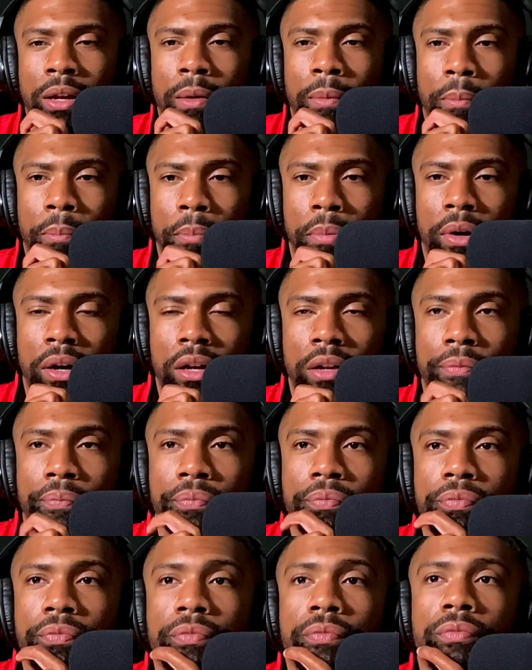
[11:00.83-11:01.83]
but
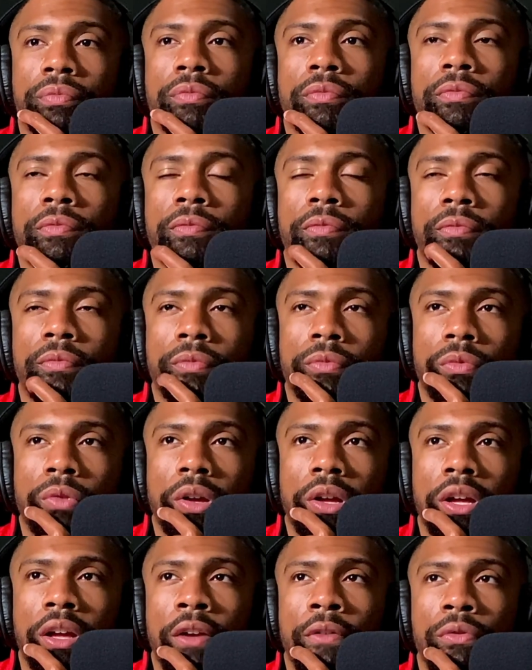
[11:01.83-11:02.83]

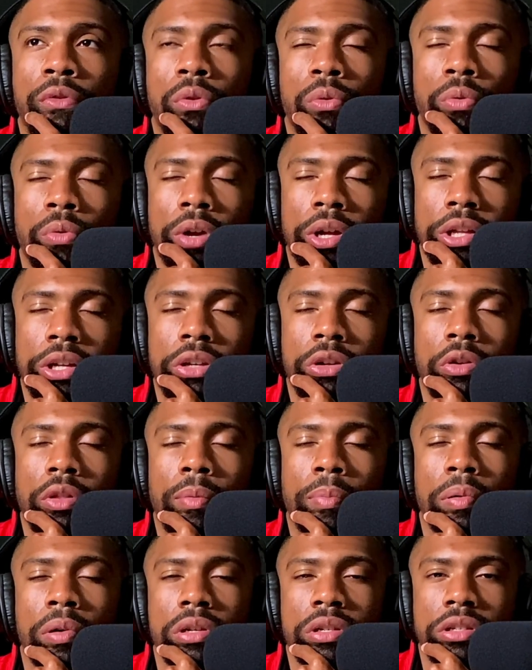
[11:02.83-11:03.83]
if you really know the
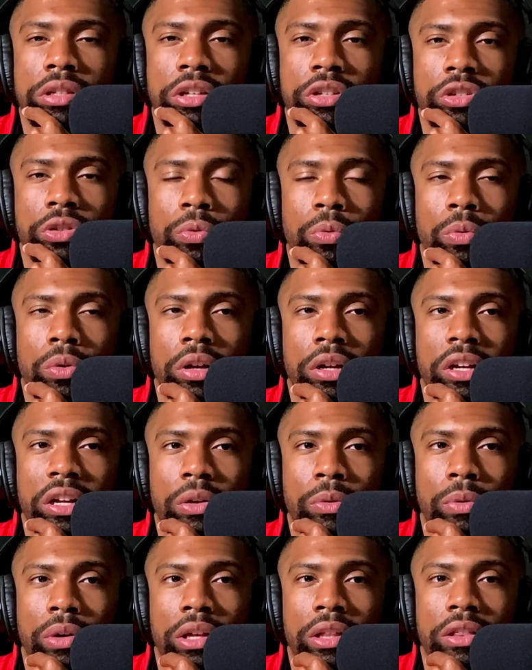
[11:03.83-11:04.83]
person that you're
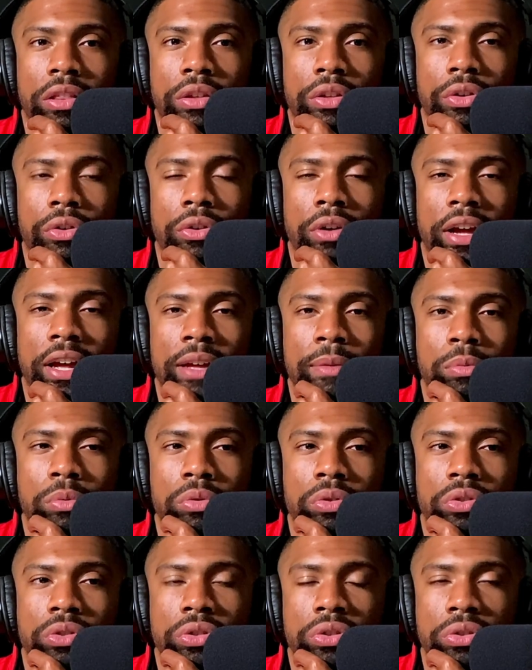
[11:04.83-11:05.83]
working with, you're able
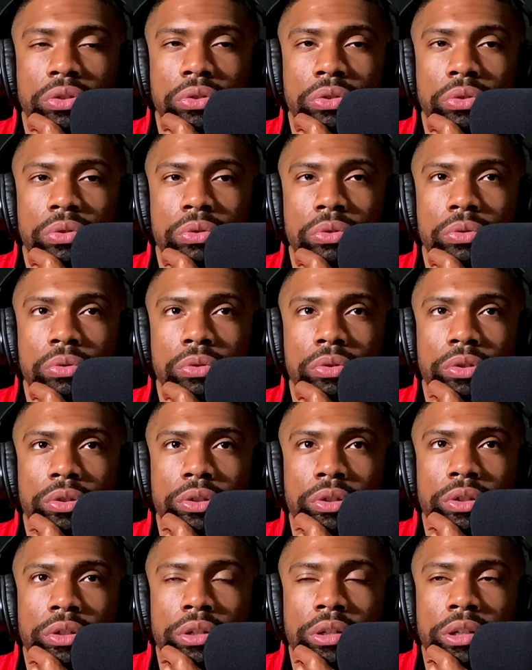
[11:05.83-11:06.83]
to
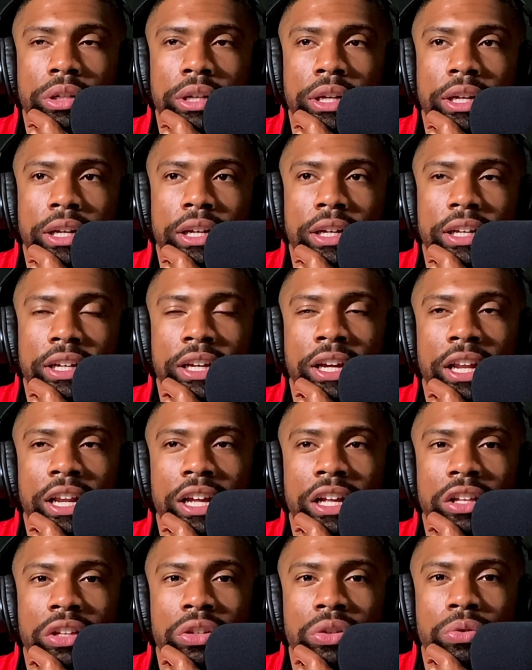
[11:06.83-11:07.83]
get
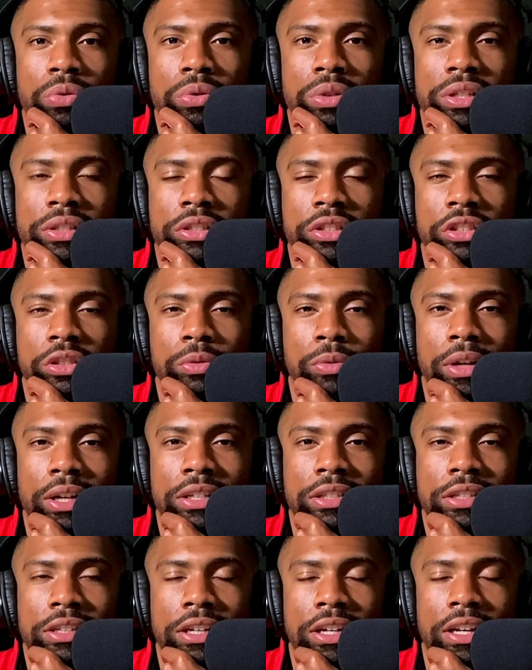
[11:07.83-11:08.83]
into a
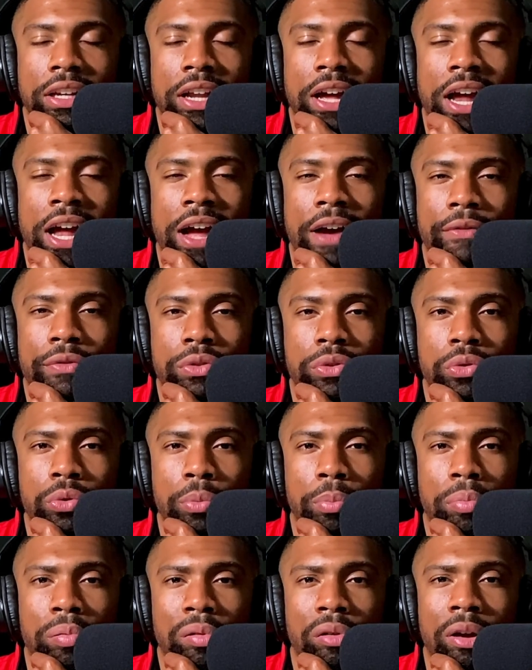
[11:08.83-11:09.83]
situation and not have to
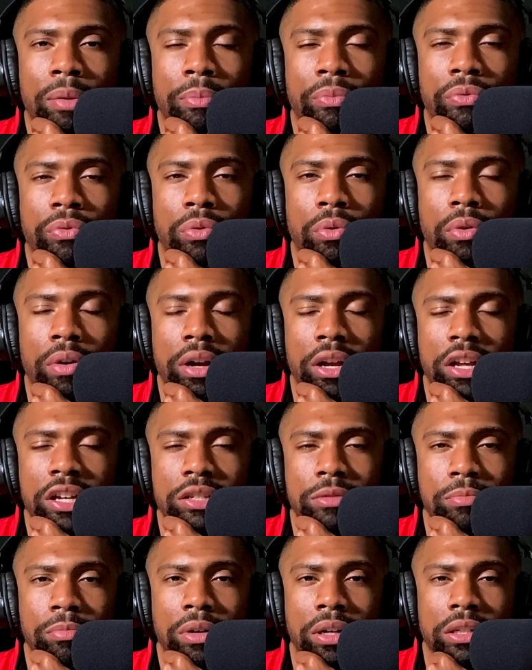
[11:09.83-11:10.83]
prep for it
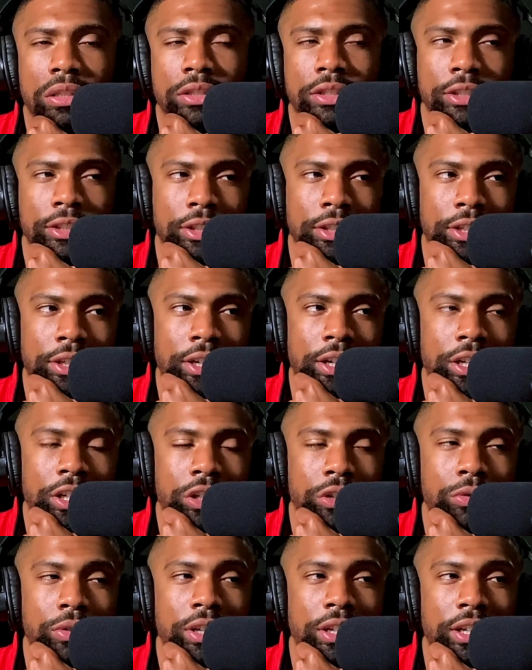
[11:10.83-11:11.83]
as much.
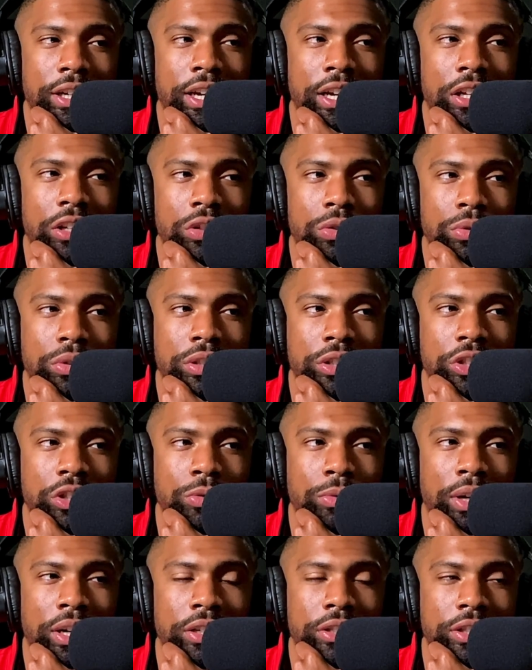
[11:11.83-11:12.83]
You can get into a
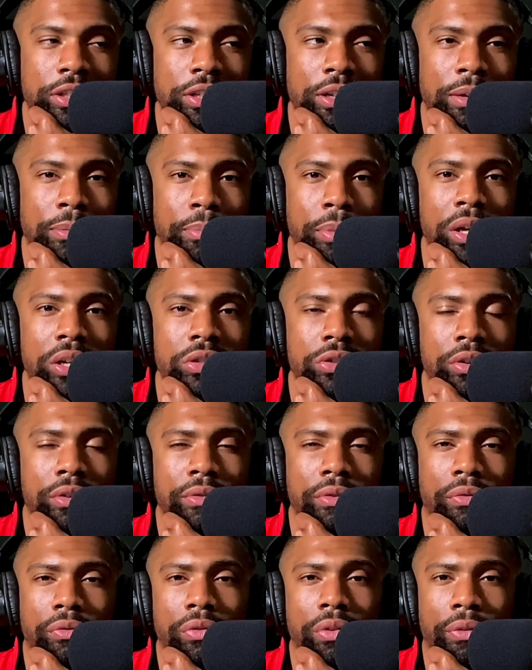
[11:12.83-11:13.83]
situation and based
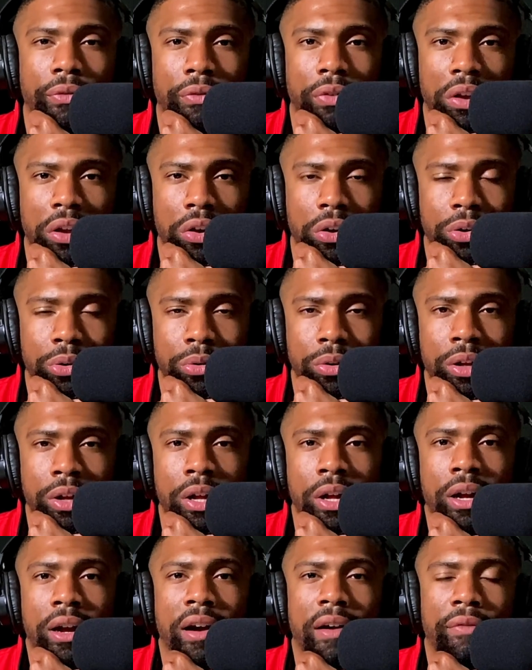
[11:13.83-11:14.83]
off the flow
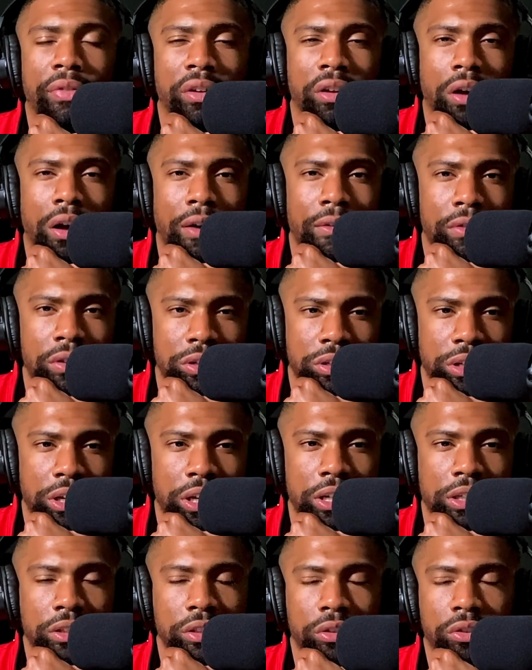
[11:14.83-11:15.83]
of the
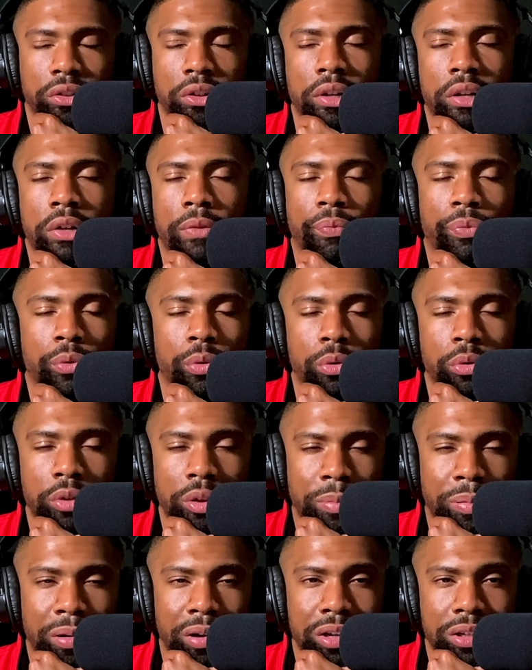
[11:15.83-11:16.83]
conversation, who the
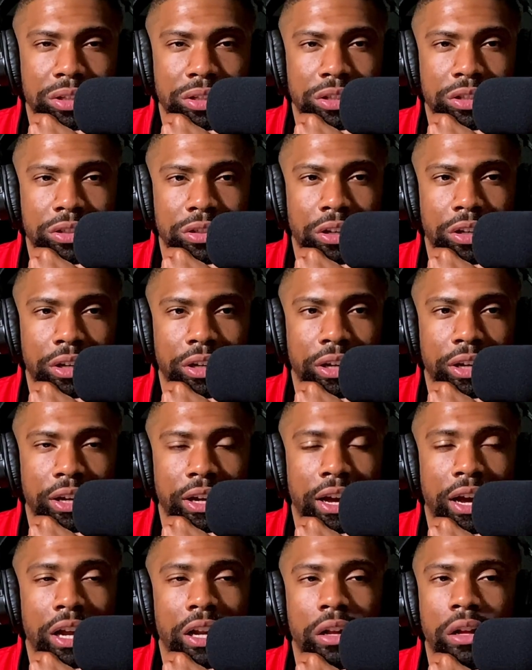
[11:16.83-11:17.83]
person is looking
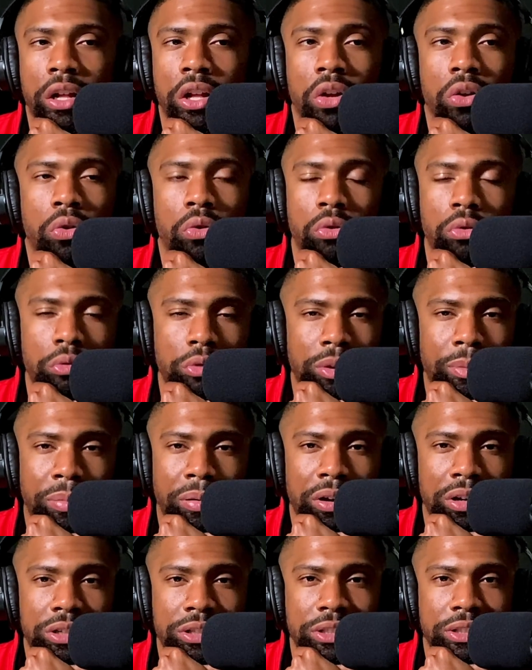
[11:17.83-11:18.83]
at, who the
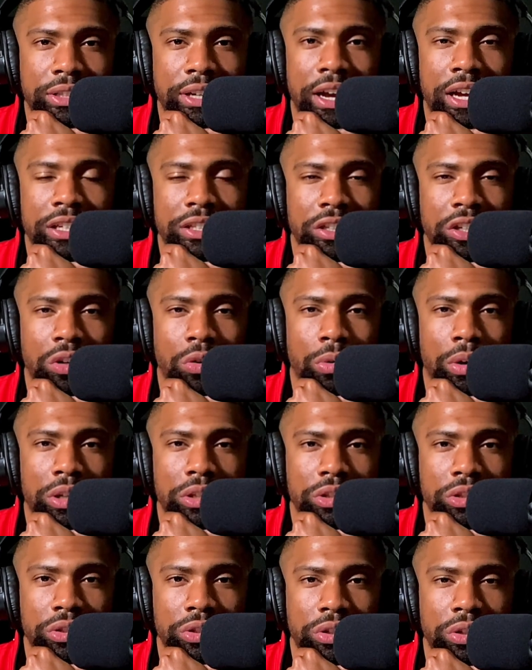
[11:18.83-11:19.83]
person is asking
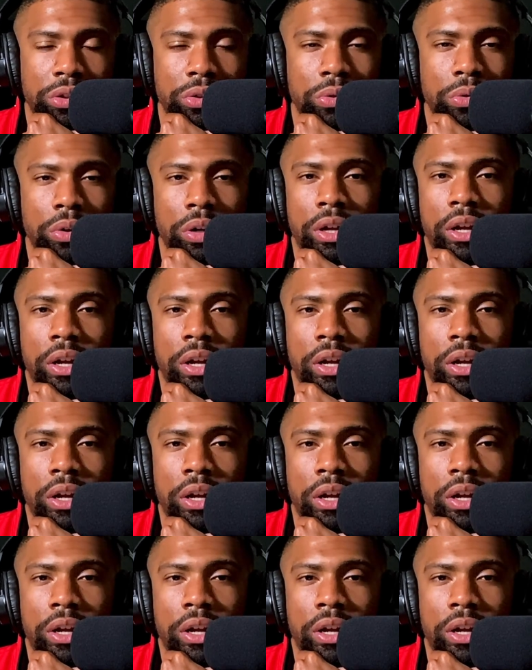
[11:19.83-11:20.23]
questions to,